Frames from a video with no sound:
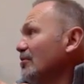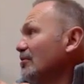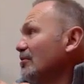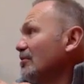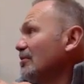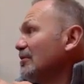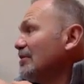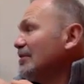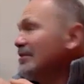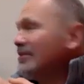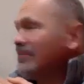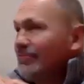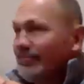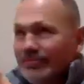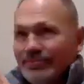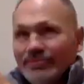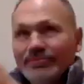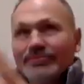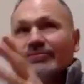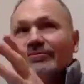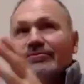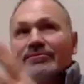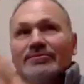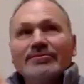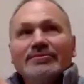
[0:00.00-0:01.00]
Well,
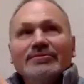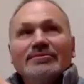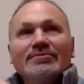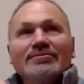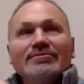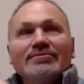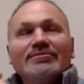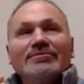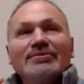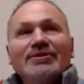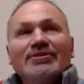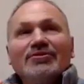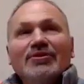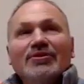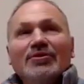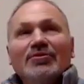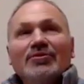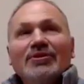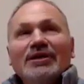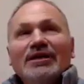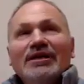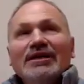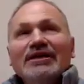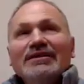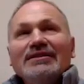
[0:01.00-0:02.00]
before we
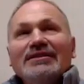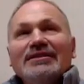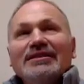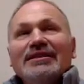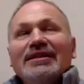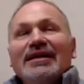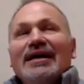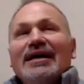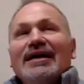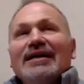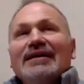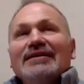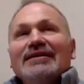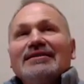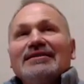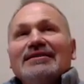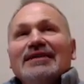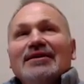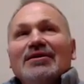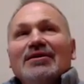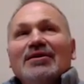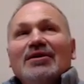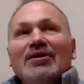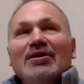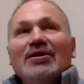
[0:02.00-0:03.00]
get to that, it's like,